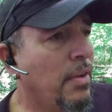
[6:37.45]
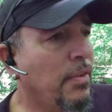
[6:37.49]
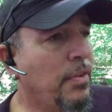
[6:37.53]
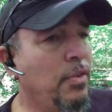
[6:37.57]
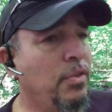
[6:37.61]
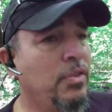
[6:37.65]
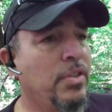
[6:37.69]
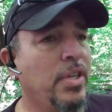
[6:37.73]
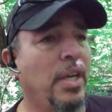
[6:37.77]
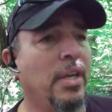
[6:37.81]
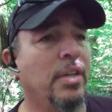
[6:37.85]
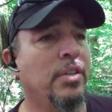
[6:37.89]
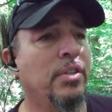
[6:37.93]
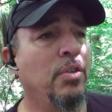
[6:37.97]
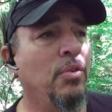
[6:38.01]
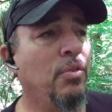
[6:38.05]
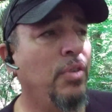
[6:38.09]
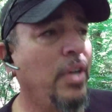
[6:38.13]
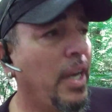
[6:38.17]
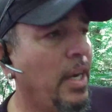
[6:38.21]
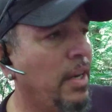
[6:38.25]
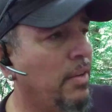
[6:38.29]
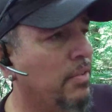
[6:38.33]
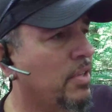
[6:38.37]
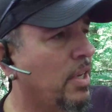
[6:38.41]
If you take two
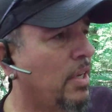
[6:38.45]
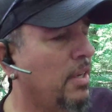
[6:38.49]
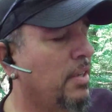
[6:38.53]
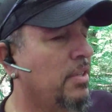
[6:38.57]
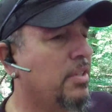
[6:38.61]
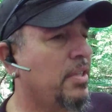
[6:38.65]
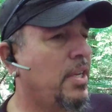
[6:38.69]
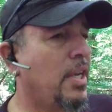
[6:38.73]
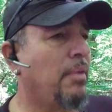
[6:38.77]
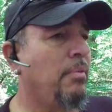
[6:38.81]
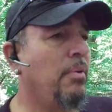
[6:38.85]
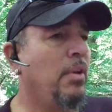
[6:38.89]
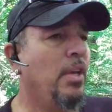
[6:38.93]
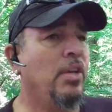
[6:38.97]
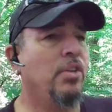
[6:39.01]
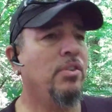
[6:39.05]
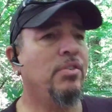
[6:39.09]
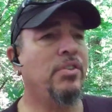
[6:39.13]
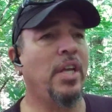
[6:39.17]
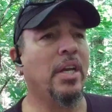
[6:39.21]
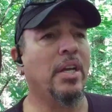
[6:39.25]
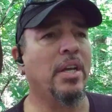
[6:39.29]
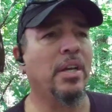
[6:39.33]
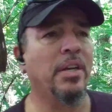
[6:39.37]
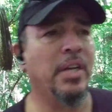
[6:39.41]
natives on the same,
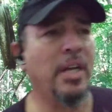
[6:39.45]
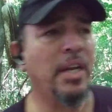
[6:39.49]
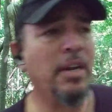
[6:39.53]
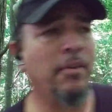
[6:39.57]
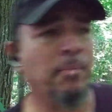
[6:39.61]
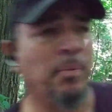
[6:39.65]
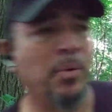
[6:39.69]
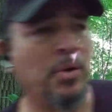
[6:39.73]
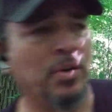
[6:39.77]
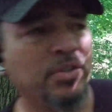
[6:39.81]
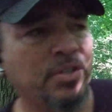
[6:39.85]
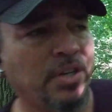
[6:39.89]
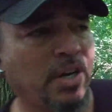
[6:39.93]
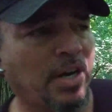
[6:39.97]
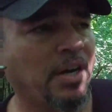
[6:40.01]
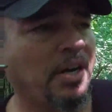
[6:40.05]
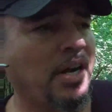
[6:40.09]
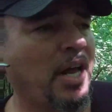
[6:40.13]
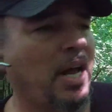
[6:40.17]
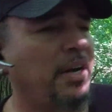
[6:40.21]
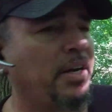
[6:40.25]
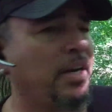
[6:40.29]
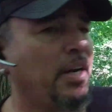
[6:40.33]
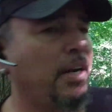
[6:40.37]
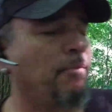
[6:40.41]
you take a native person and a
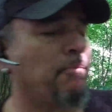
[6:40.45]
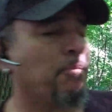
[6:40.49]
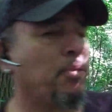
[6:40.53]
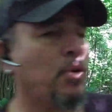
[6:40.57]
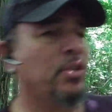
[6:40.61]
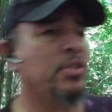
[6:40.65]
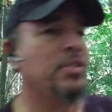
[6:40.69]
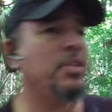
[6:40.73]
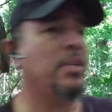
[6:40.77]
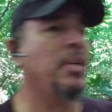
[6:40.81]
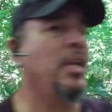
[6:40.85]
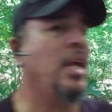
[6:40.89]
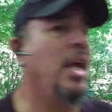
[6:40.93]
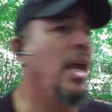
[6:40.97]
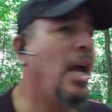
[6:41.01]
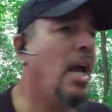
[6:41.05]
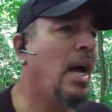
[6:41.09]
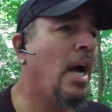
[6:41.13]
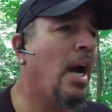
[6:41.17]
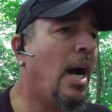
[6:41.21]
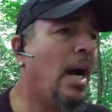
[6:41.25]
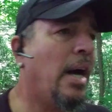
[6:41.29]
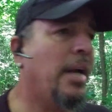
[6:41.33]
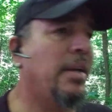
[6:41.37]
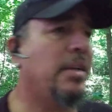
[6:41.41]
non-native person
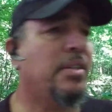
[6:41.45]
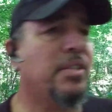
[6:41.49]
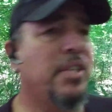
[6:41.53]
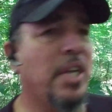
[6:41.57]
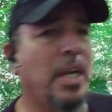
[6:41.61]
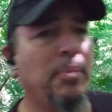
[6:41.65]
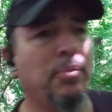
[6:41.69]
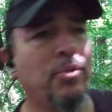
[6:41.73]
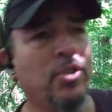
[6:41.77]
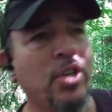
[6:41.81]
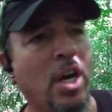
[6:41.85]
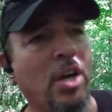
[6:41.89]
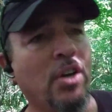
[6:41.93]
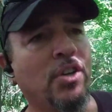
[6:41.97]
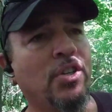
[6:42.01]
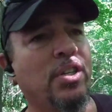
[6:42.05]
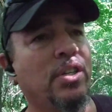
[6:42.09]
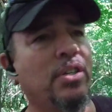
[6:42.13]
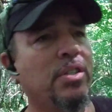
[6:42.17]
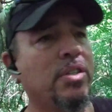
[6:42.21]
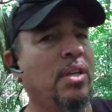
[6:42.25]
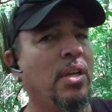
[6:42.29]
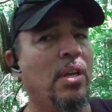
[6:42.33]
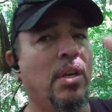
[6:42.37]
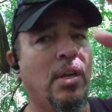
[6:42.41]
on the same
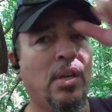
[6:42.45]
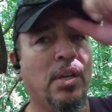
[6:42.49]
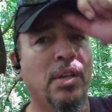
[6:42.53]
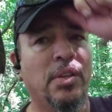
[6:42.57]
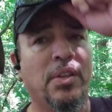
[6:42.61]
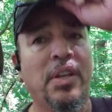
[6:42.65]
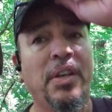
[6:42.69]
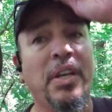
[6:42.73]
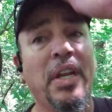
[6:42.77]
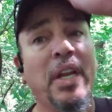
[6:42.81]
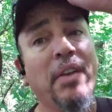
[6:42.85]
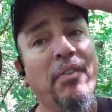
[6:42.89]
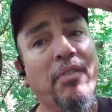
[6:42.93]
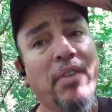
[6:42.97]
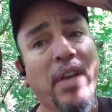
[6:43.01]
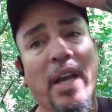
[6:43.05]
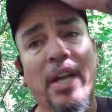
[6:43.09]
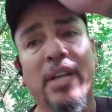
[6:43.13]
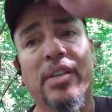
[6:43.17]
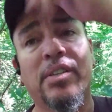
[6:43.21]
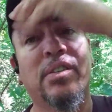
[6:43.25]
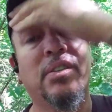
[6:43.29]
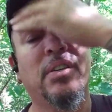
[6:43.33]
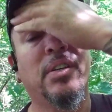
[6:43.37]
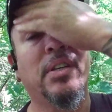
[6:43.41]
charges, the native
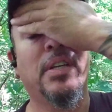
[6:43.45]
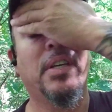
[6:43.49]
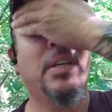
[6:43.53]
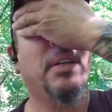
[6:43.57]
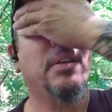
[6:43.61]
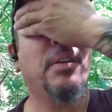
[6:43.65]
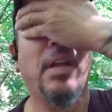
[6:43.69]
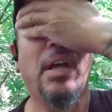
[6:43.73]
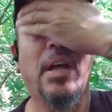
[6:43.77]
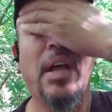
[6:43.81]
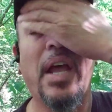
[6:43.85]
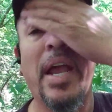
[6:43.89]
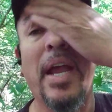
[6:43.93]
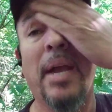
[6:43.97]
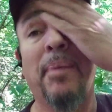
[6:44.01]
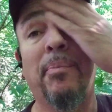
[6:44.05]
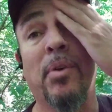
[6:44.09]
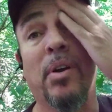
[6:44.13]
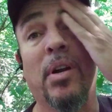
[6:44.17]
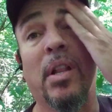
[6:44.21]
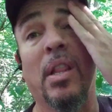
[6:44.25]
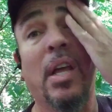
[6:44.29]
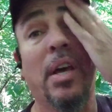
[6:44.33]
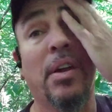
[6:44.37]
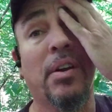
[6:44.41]
guy is going to get
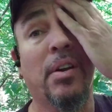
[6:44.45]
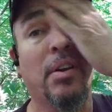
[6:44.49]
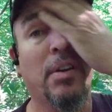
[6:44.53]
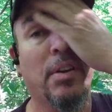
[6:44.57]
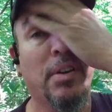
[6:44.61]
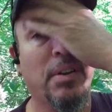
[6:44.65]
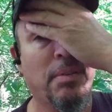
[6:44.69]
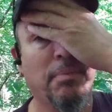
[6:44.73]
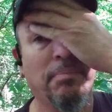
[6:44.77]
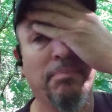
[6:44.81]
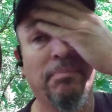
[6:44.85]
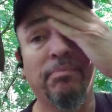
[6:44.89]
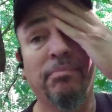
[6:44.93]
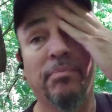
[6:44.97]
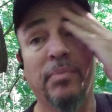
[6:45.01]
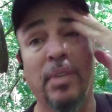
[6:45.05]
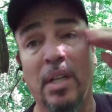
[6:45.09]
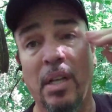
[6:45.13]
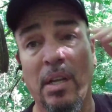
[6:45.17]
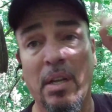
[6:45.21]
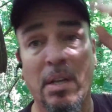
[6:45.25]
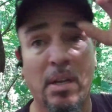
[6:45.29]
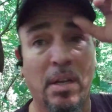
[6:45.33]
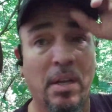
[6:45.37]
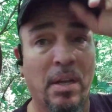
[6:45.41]
hammered a lot harder,
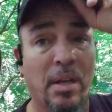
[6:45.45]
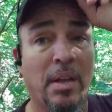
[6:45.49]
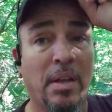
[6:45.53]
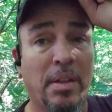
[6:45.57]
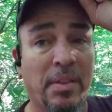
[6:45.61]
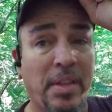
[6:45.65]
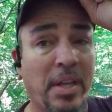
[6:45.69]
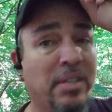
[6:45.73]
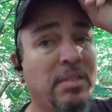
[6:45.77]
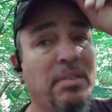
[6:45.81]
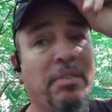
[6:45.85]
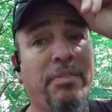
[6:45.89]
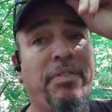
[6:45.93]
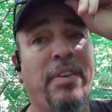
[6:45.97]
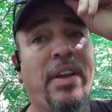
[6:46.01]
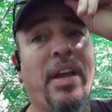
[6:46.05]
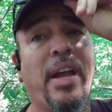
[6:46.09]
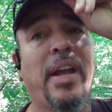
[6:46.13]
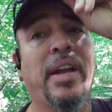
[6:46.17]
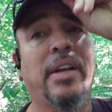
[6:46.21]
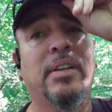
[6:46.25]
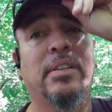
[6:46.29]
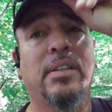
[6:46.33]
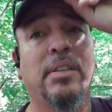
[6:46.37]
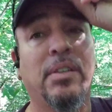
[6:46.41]
and that's a
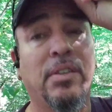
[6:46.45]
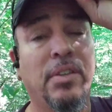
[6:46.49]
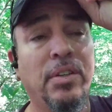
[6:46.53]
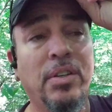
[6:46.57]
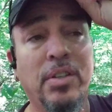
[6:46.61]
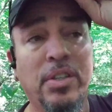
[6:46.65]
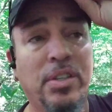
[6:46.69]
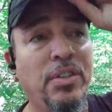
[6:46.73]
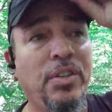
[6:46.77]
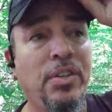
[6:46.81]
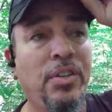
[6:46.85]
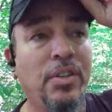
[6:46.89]
fact. You